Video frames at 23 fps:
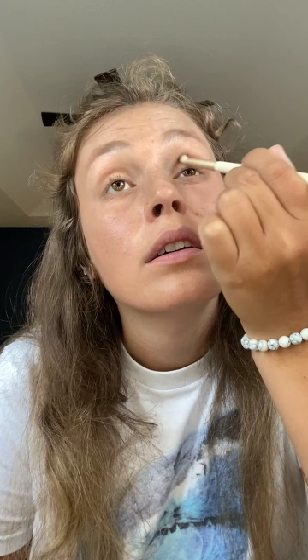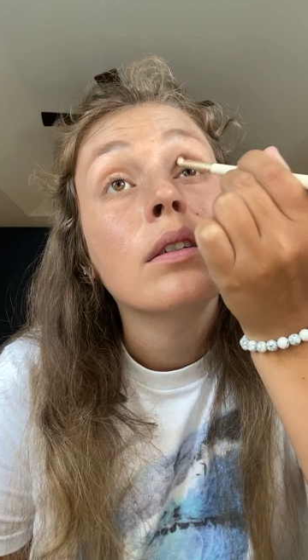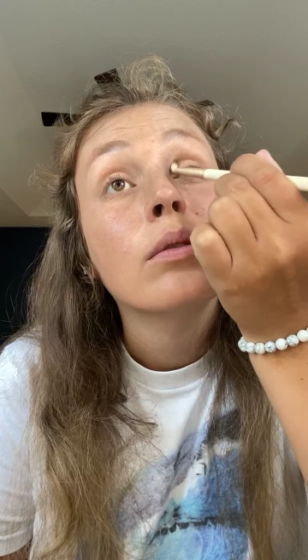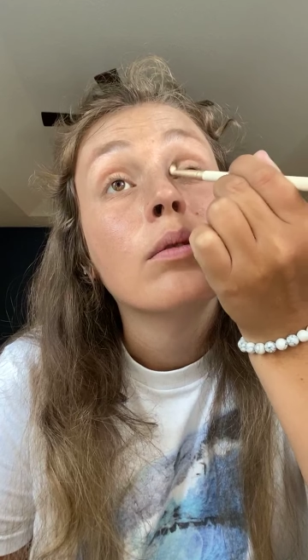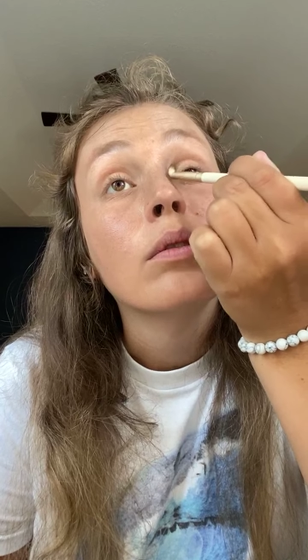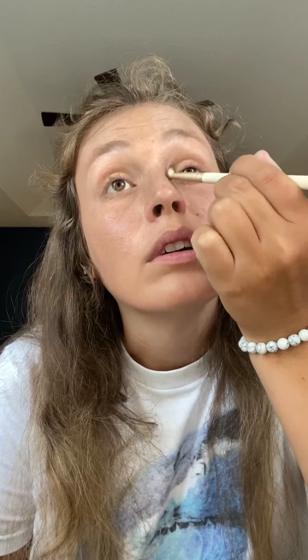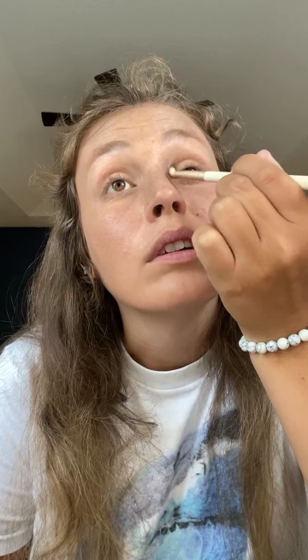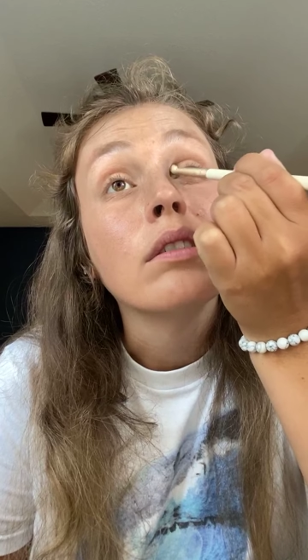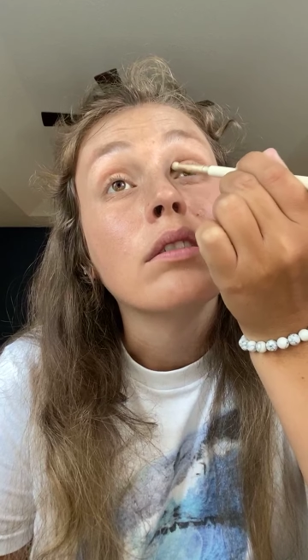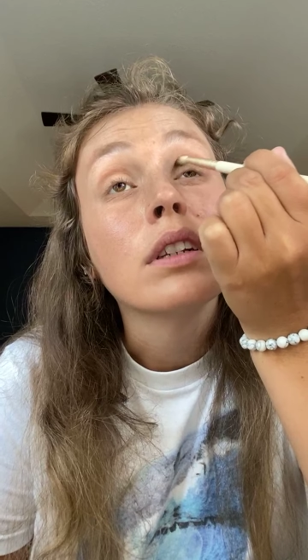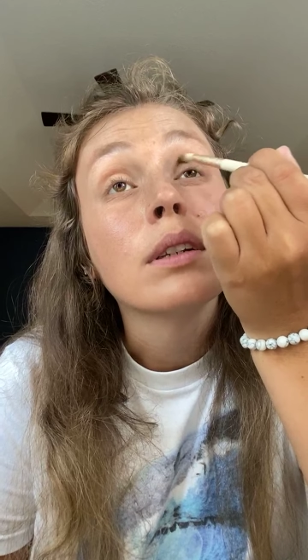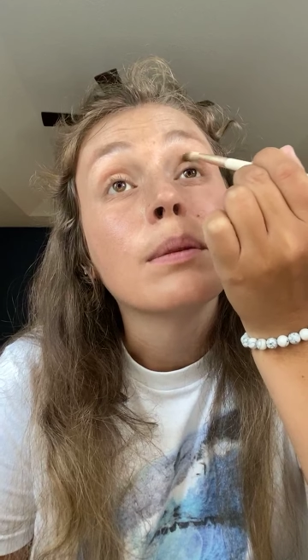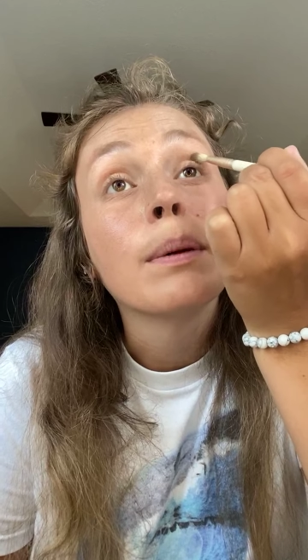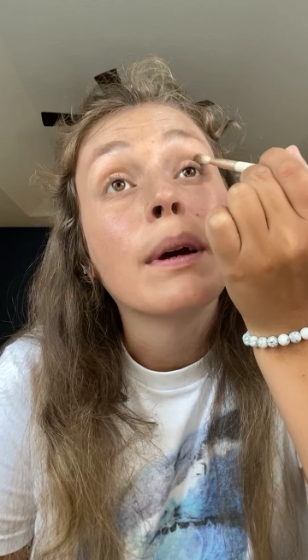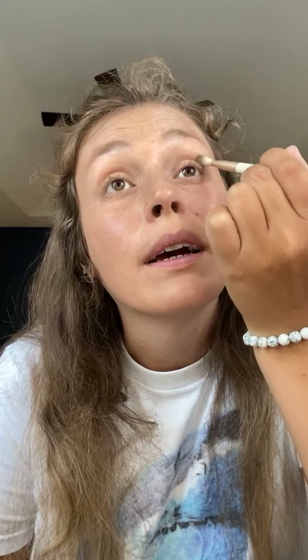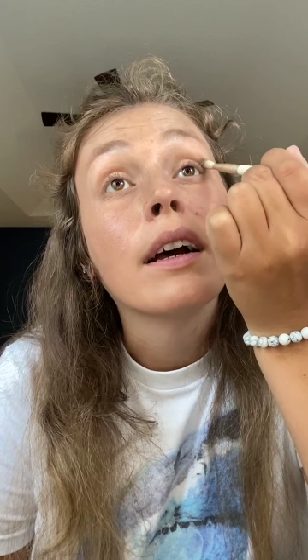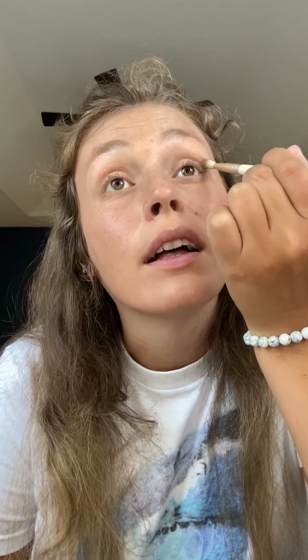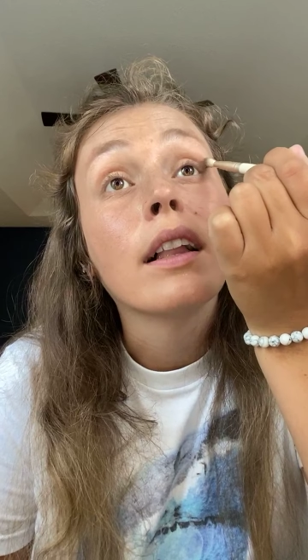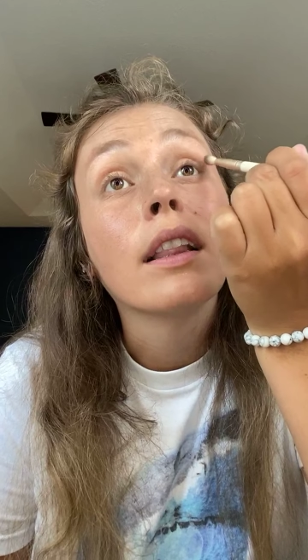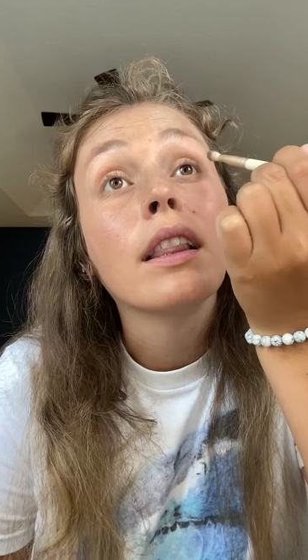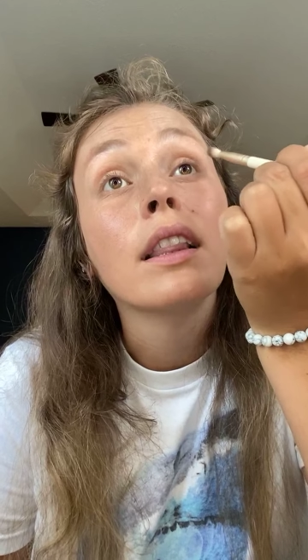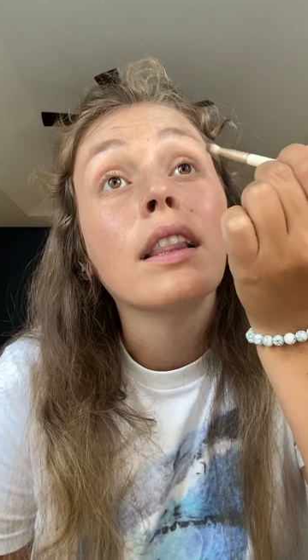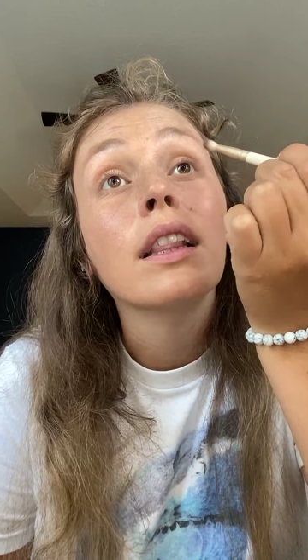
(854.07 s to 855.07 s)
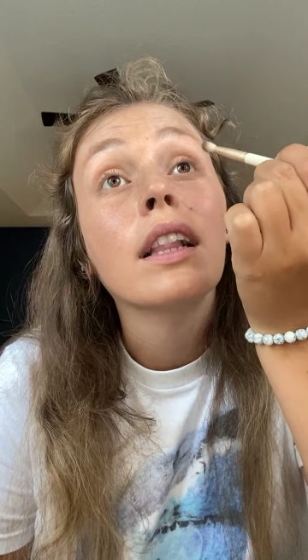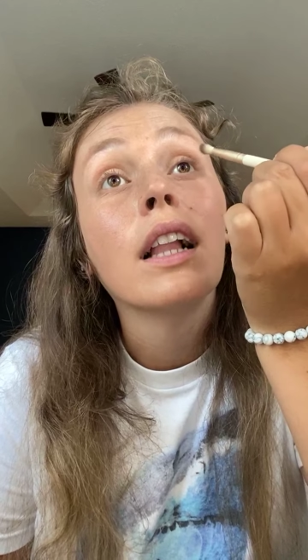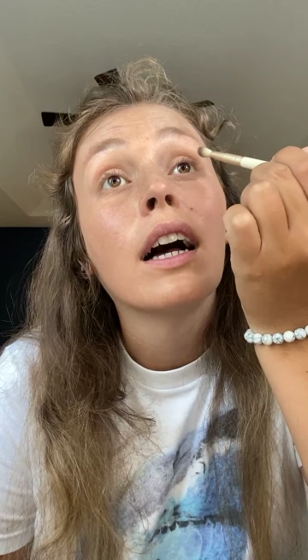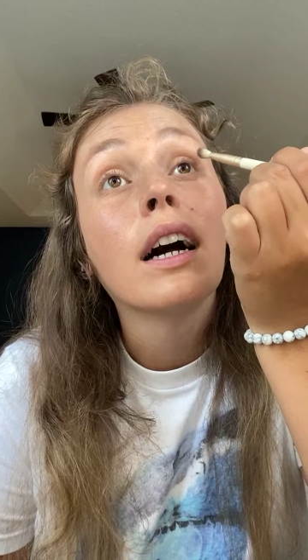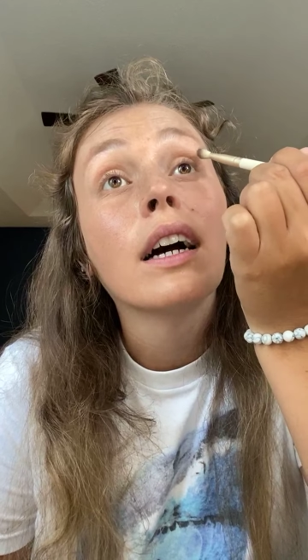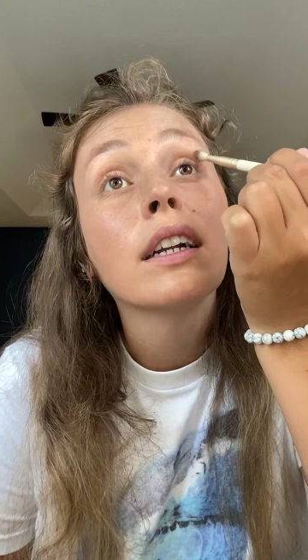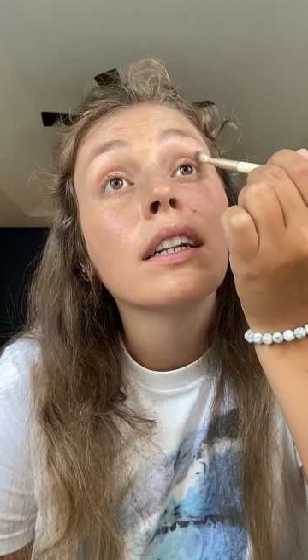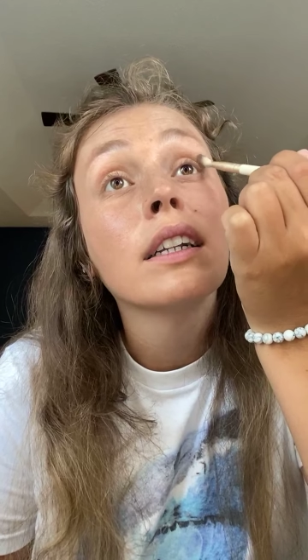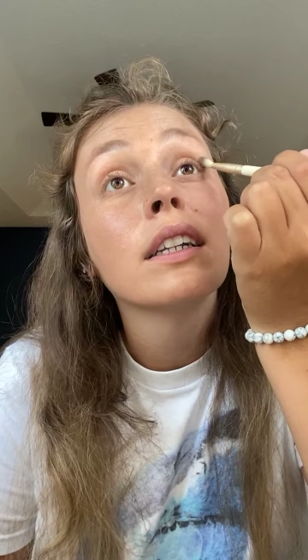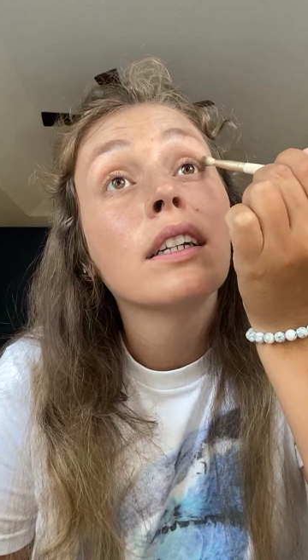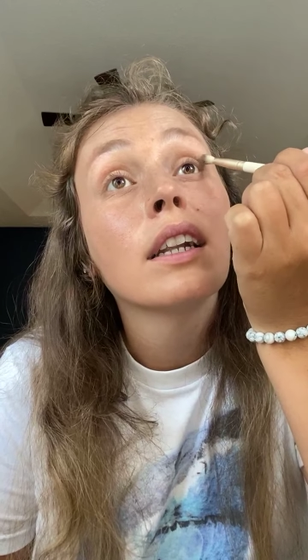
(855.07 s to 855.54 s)
We've spent a
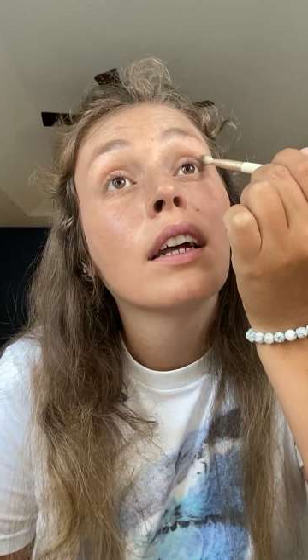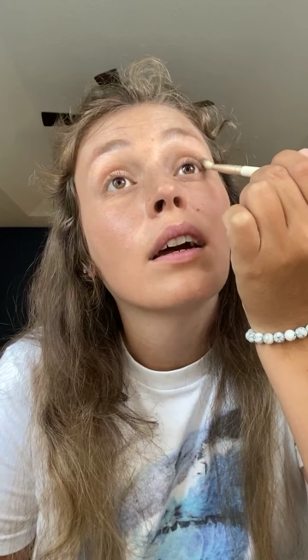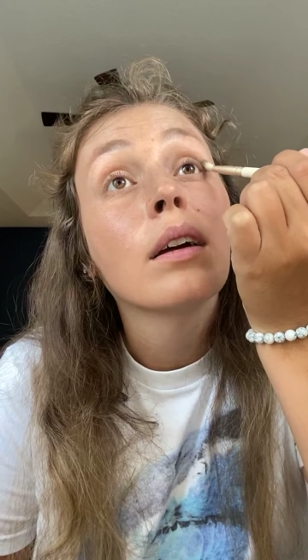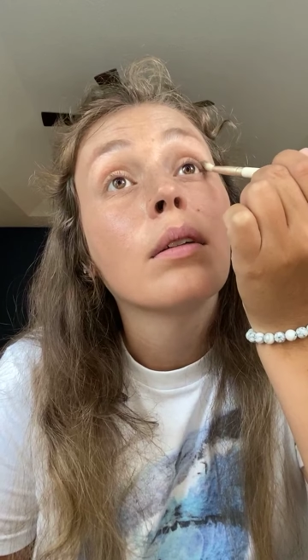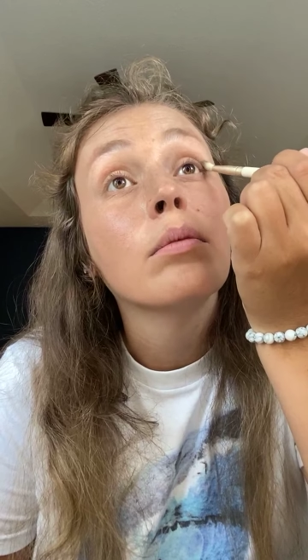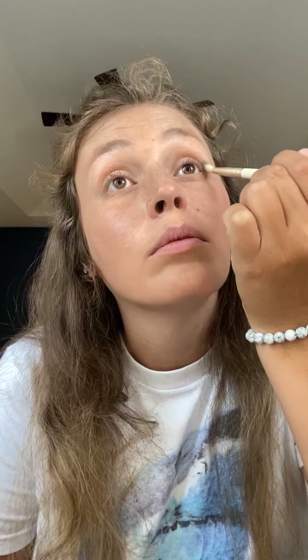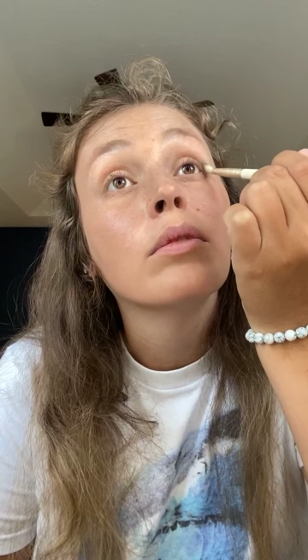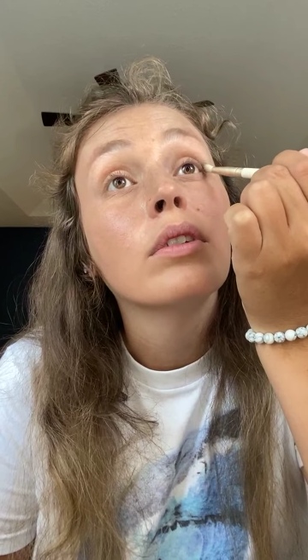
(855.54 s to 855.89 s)
lot of time